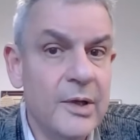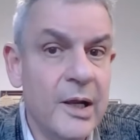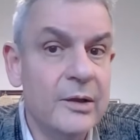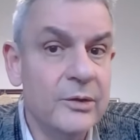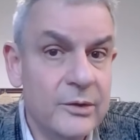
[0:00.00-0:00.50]

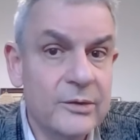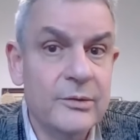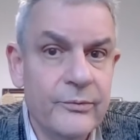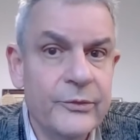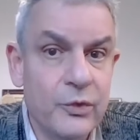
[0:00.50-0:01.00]
and
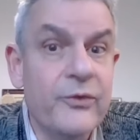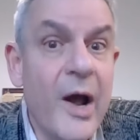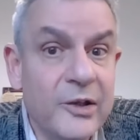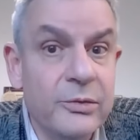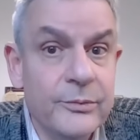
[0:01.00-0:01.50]
to
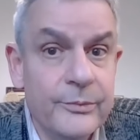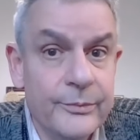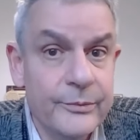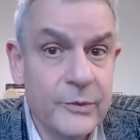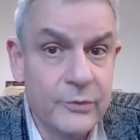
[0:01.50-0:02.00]
fight
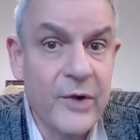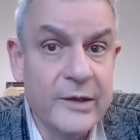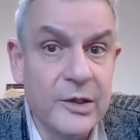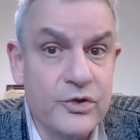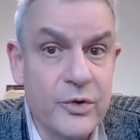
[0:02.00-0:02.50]
to
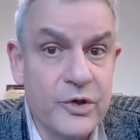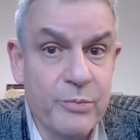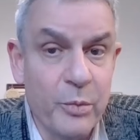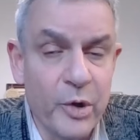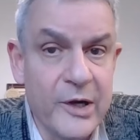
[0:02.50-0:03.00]
fight the Jewish
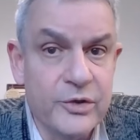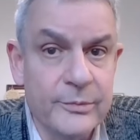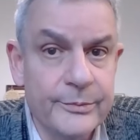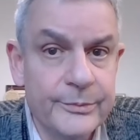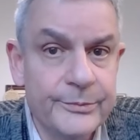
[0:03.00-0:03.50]
population.